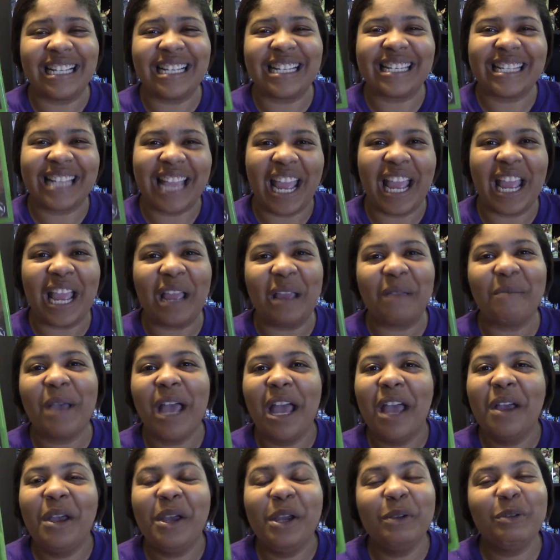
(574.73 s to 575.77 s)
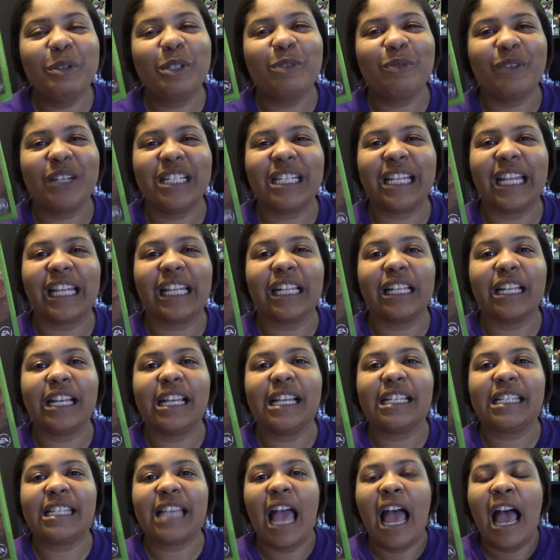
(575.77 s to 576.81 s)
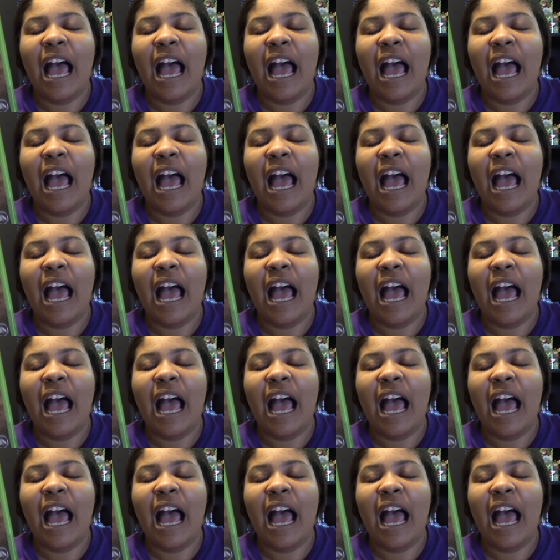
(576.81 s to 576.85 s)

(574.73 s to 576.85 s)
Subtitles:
this game. It was ridiculous.